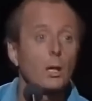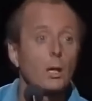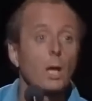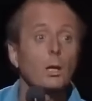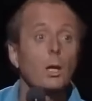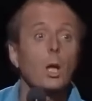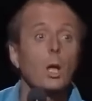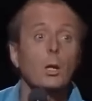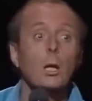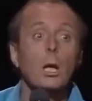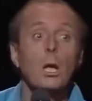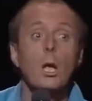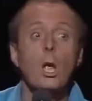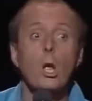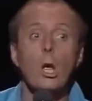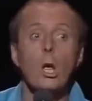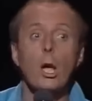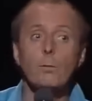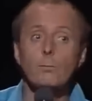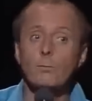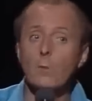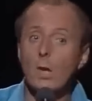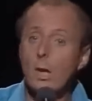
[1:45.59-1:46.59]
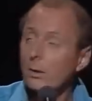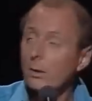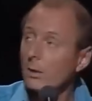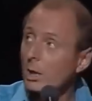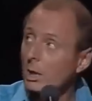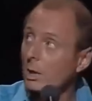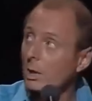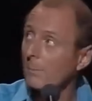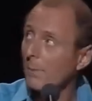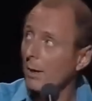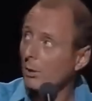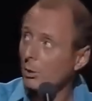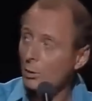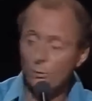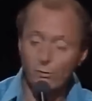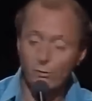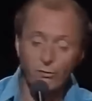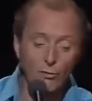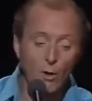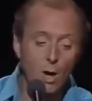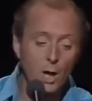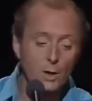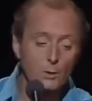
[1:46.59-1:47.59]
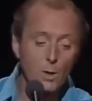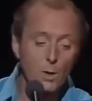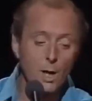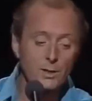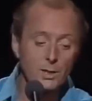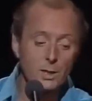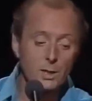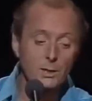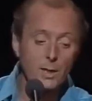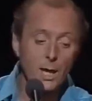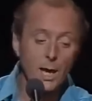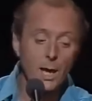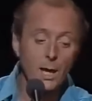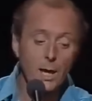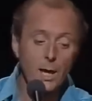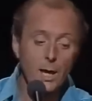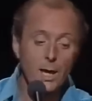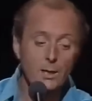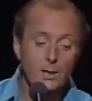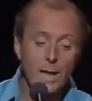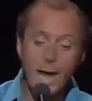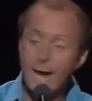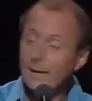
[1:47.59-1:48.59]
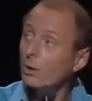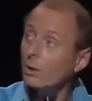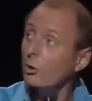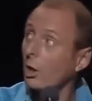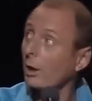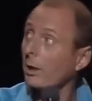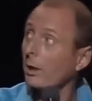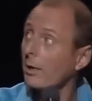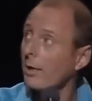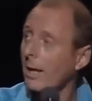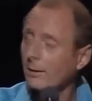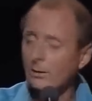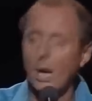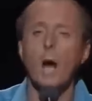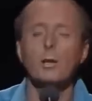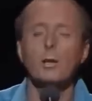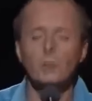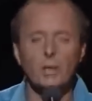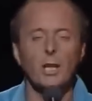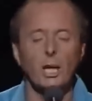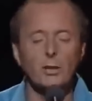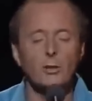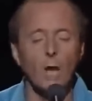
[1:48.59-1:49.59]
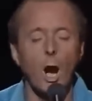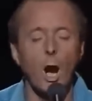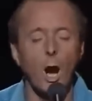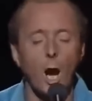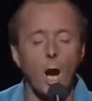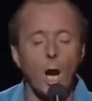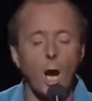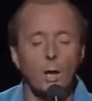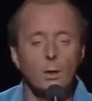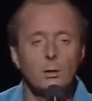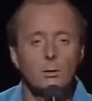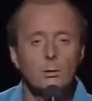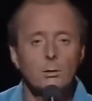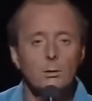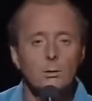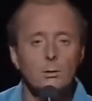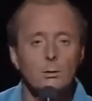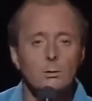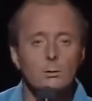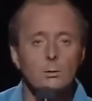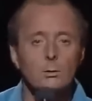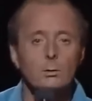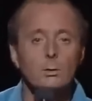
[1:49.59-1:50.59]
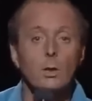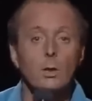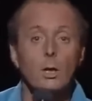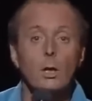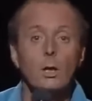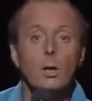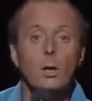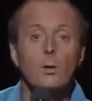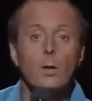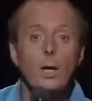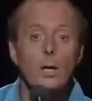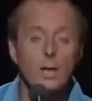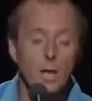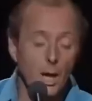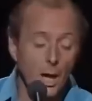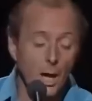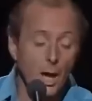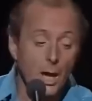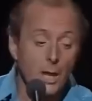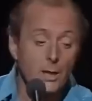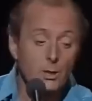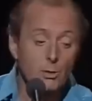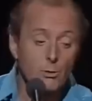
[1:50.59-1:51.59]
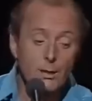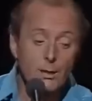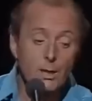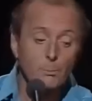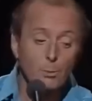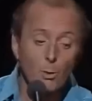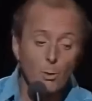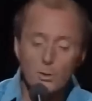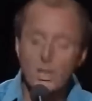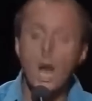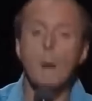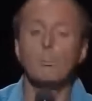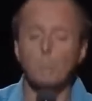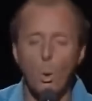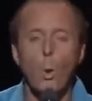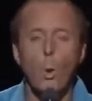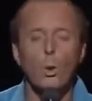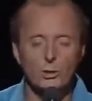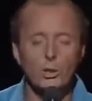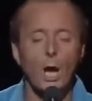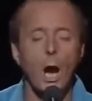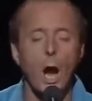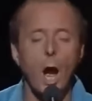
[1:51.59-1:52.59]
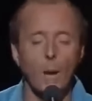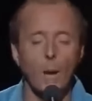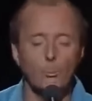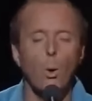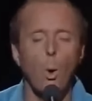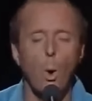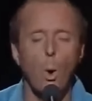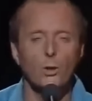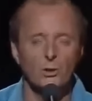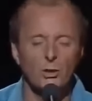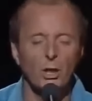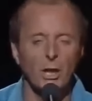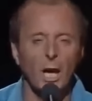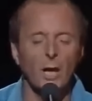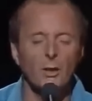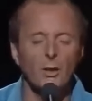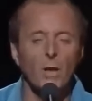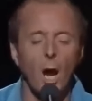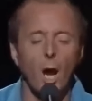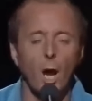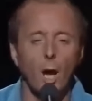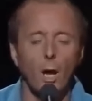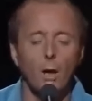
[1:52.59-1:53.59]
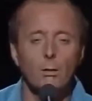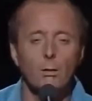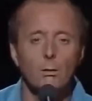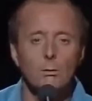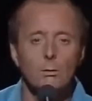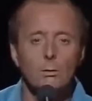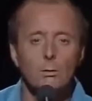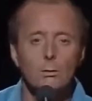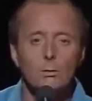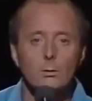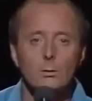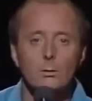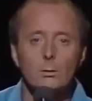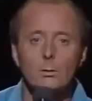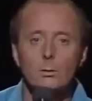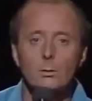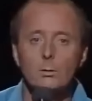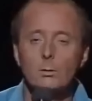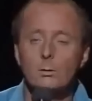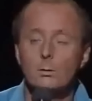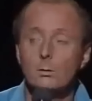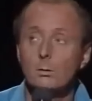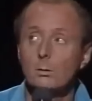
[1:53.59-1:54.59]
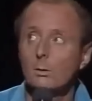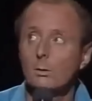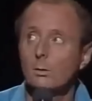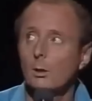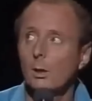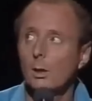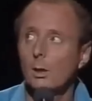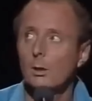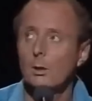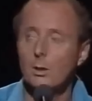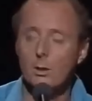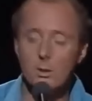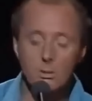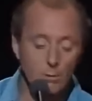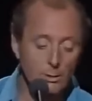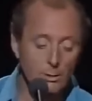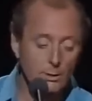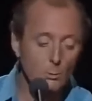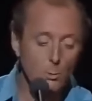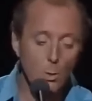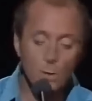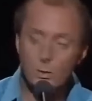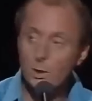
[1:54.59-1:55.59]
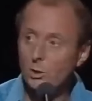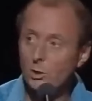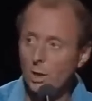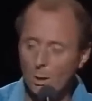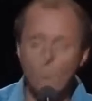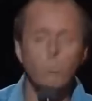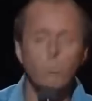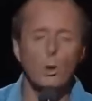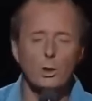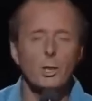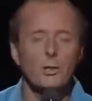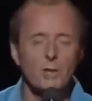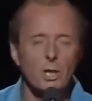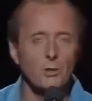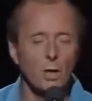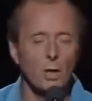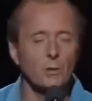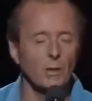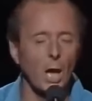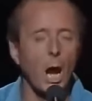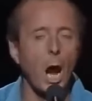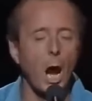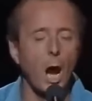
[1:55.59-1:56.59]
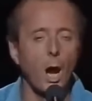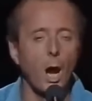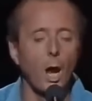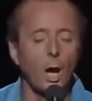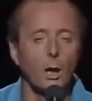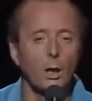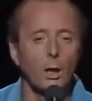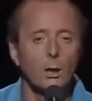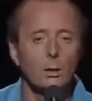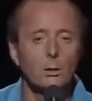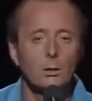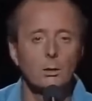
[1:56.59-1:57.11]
This special fried rice, is there any chicken in that? Oh, chicken, yeah. Is there any prawn? Prawn, yeah. Prawn, chicken, yeah. Is there any water chestnut? Water chestnut, yeah.